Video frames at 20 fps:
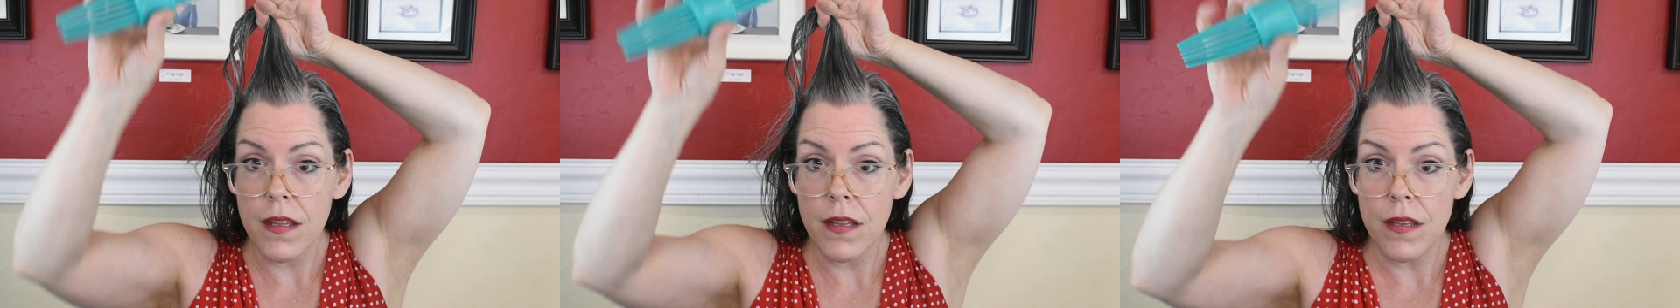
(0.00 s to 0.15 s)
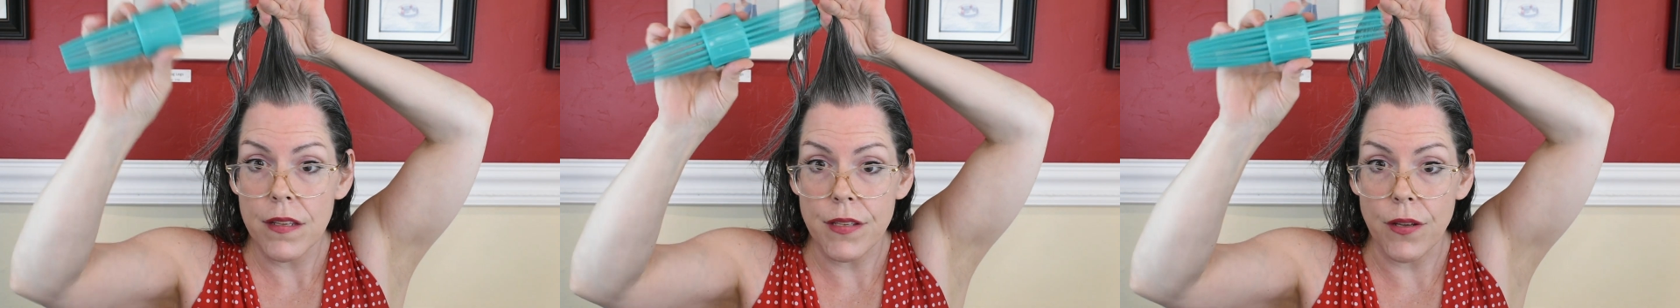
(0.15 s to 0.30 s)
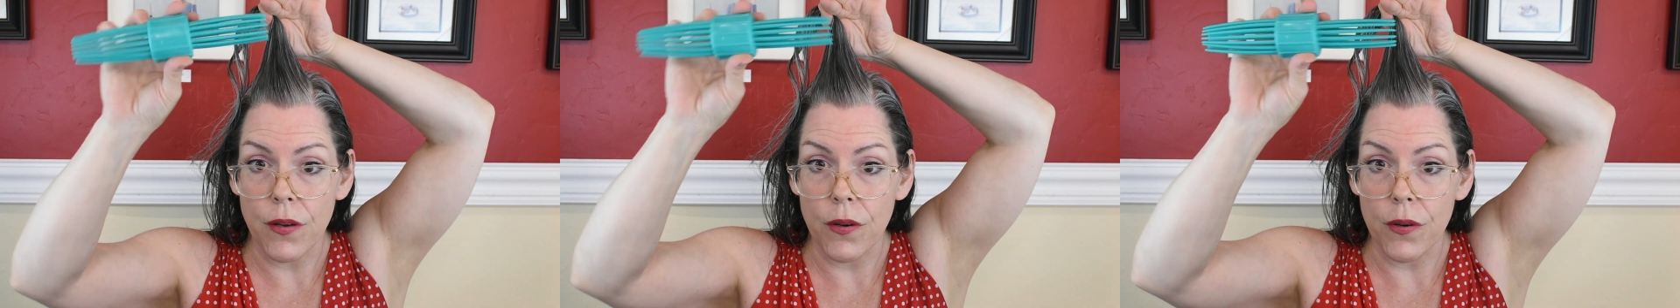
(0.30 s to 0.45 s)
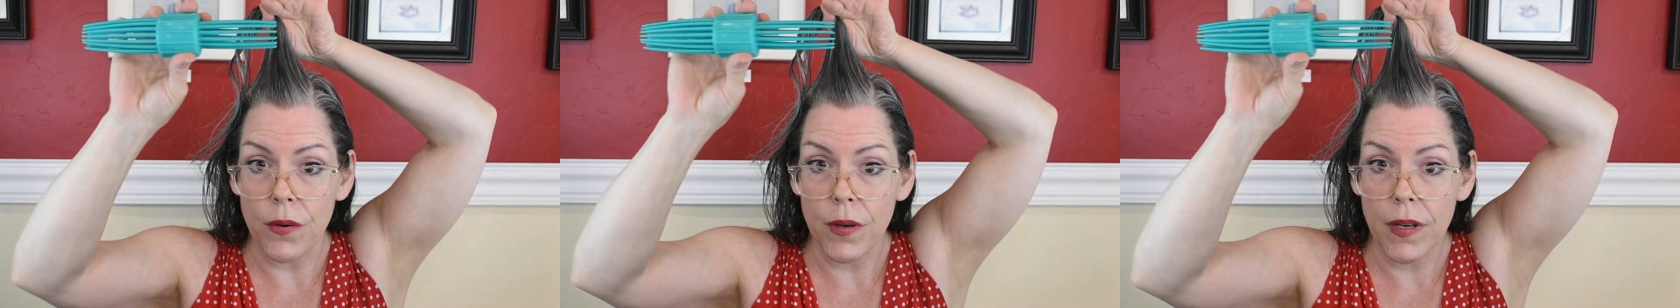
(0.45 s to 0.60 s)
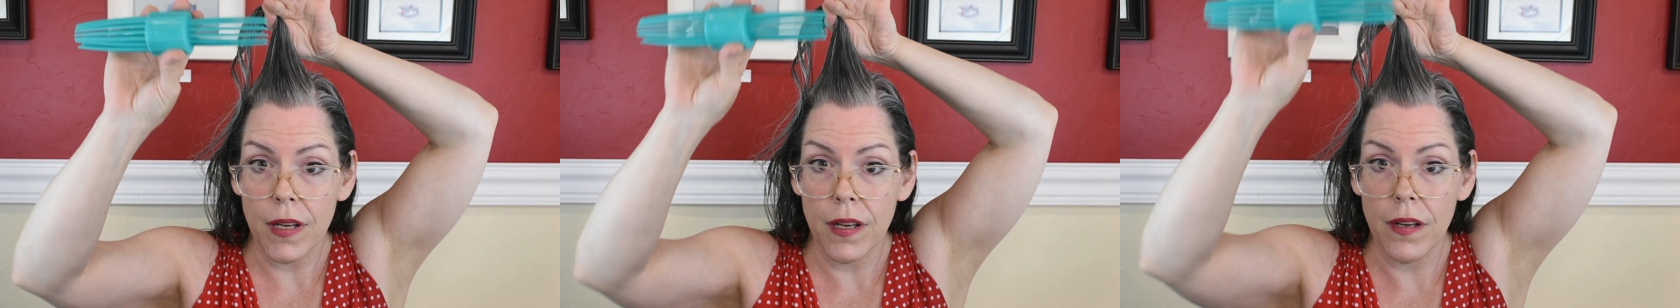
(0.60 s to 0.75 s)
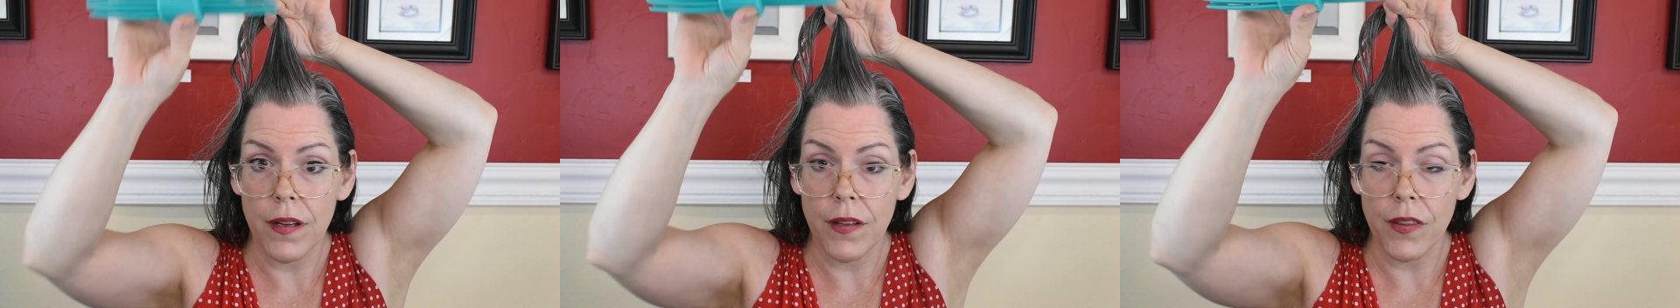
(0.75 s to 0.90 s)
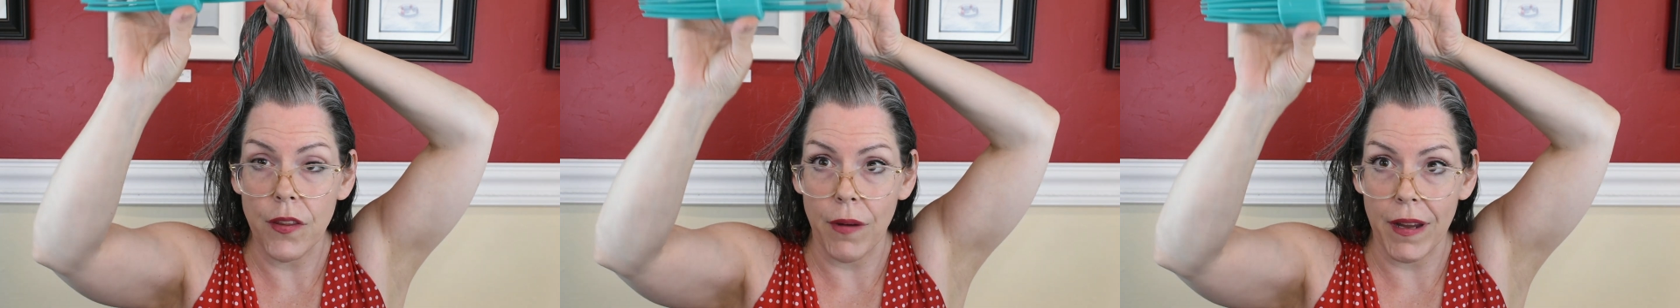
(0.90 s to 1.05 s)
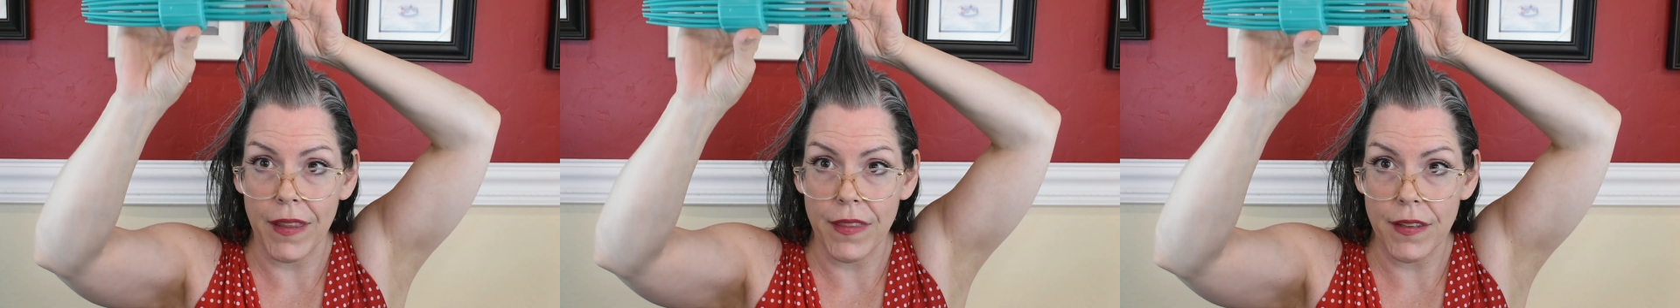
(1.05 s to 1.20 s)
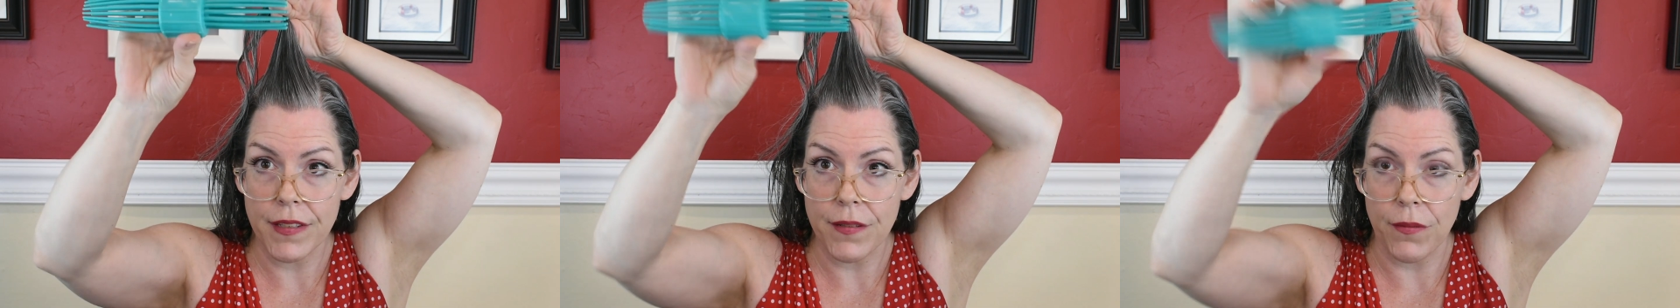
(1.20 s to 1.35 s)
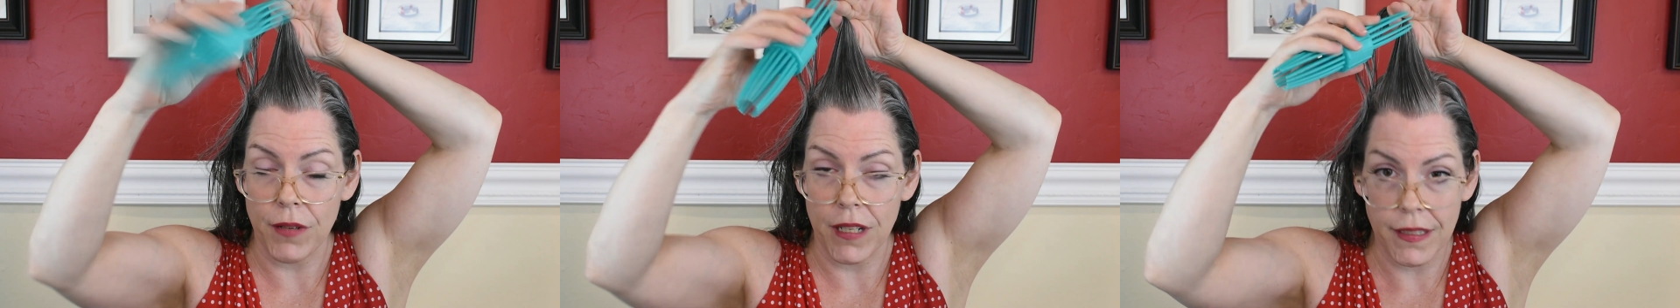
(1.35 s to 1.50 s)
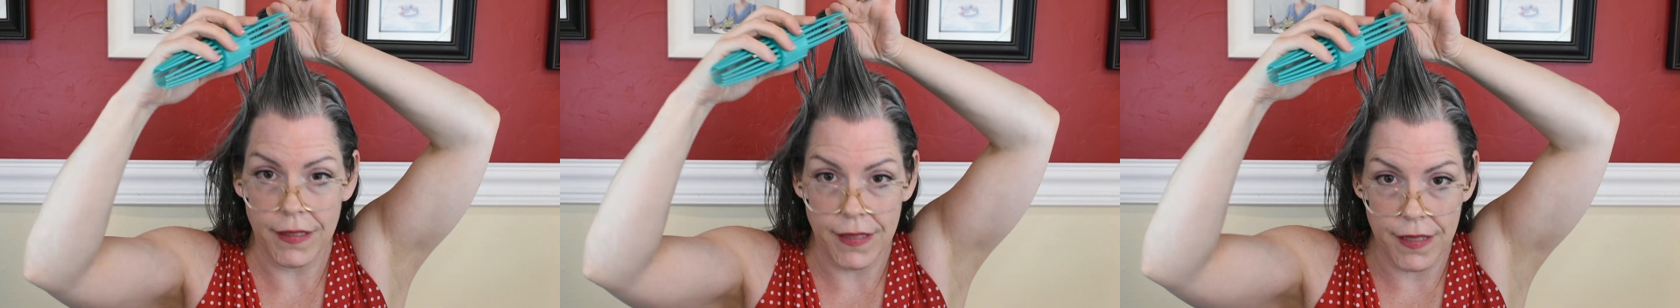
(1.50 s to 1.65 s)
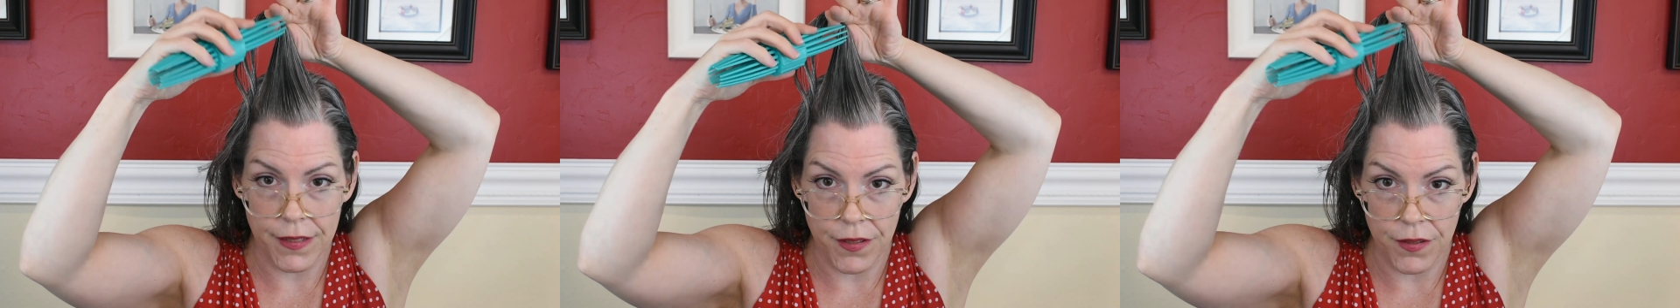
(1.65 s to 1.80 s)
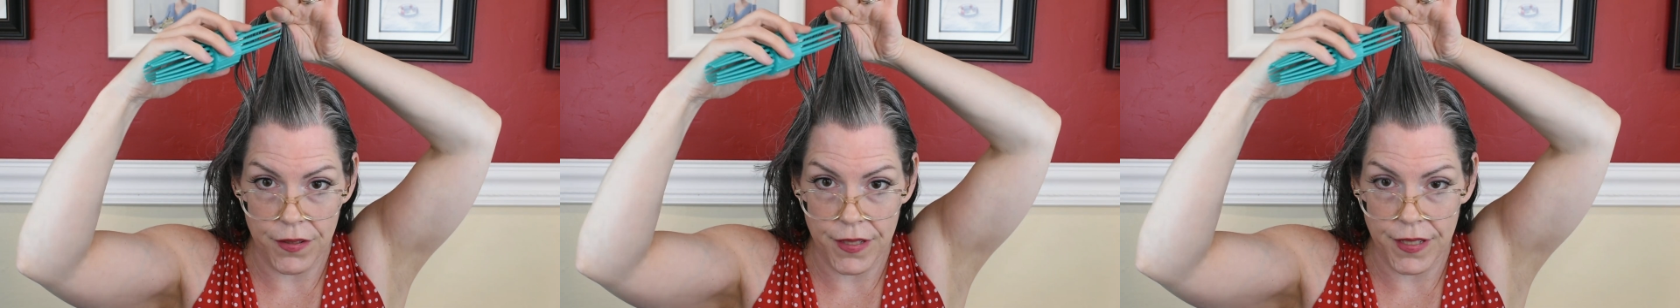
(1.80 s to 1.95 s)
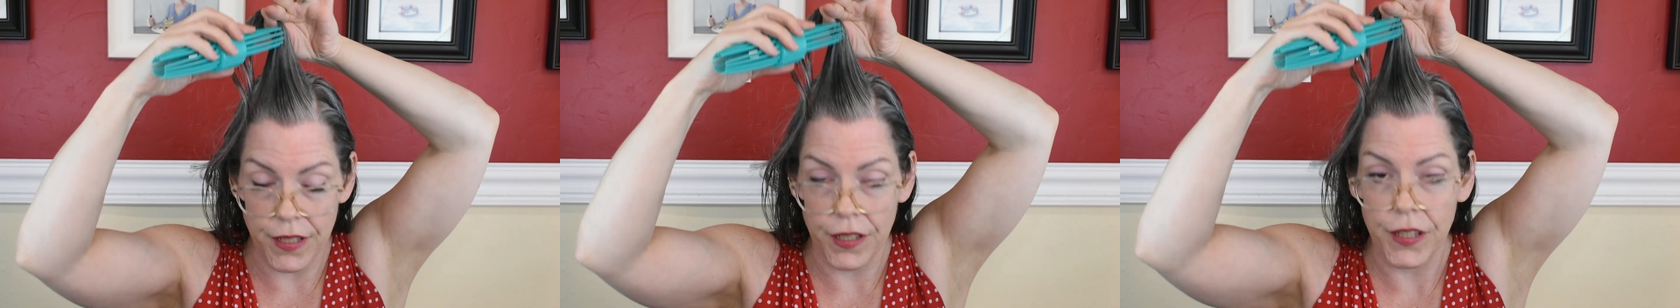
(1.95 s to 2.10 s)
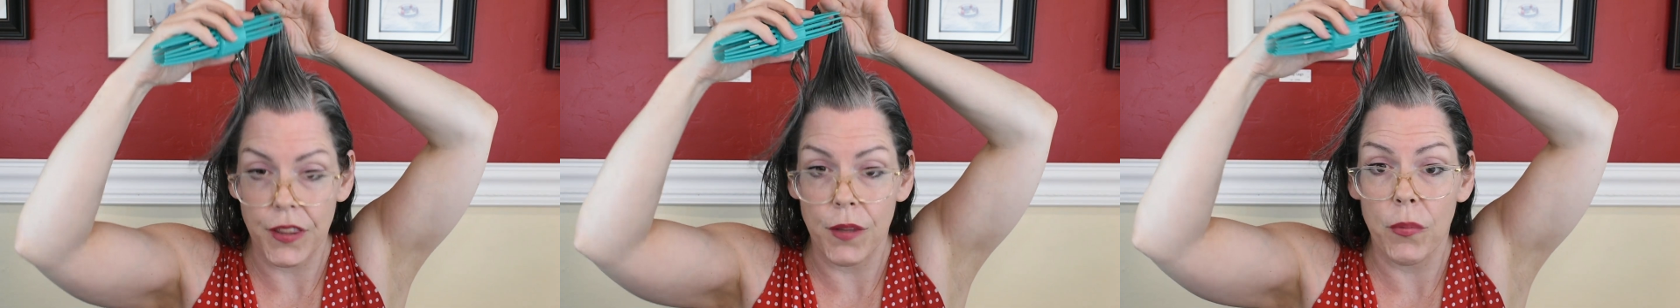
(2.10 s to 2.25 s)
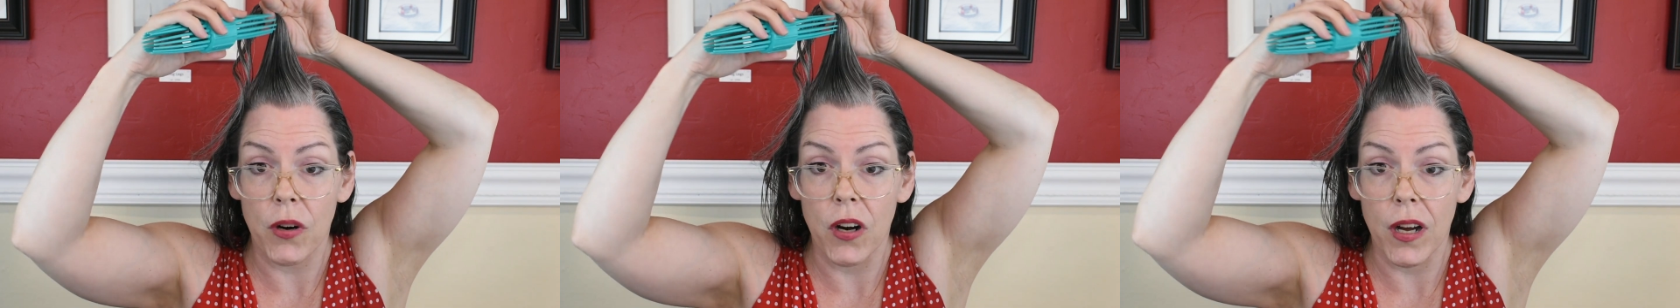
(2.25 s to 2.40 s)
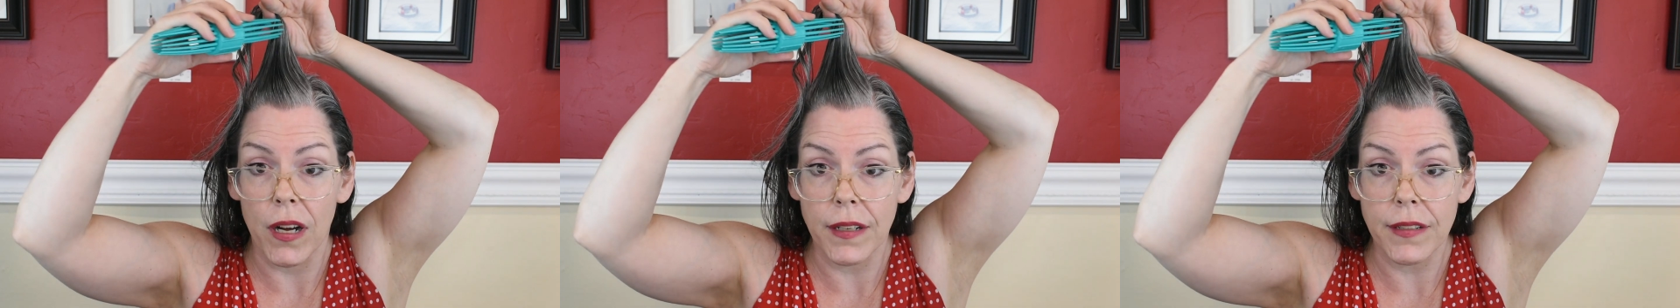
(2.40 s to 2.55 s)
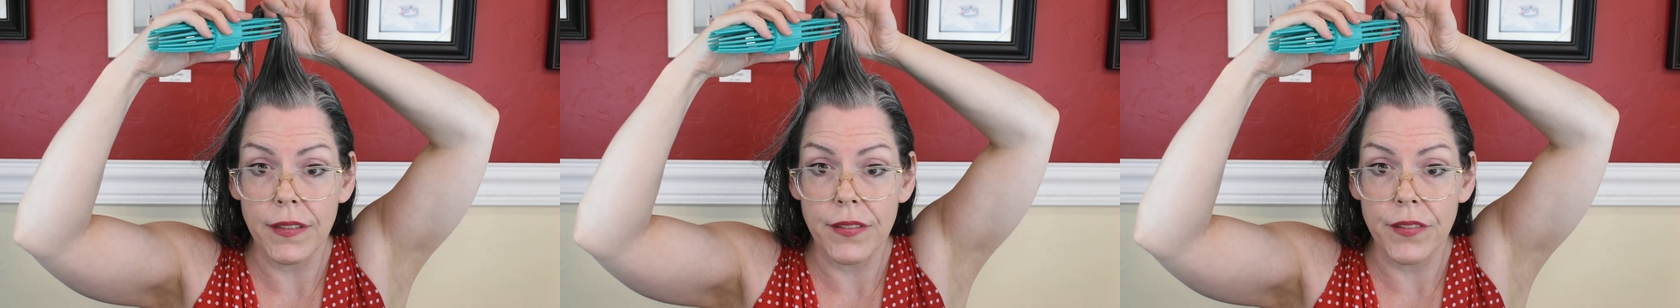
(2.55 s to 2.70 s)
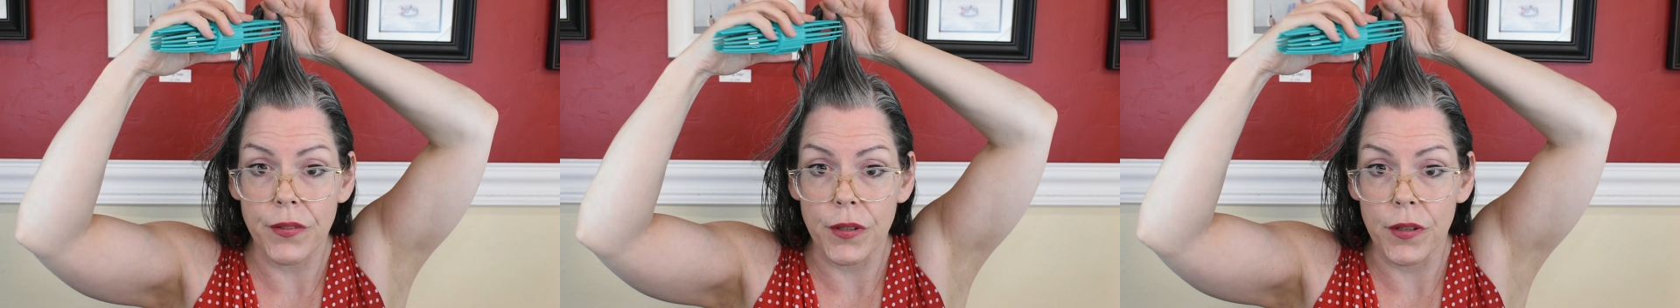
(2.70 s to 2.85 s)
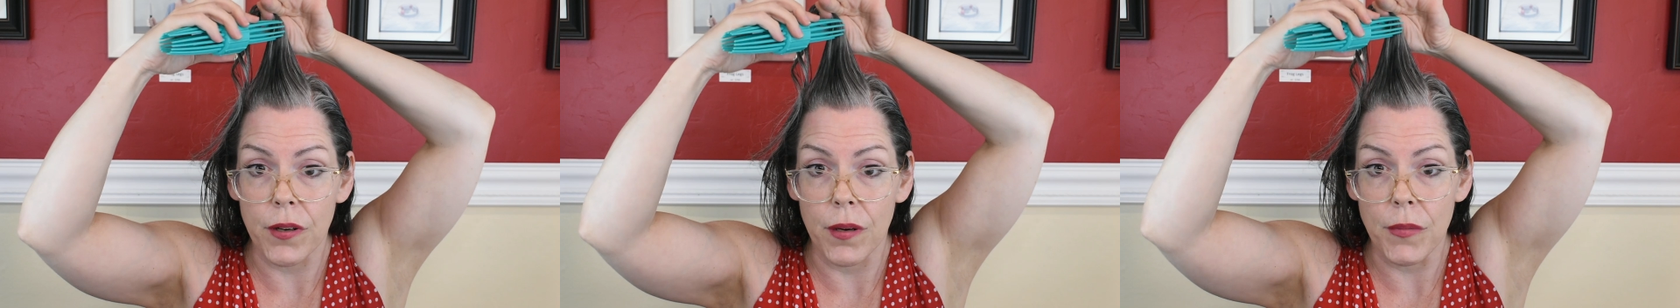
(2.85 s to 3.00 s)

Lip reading: So the way this works is you stick the prongs through.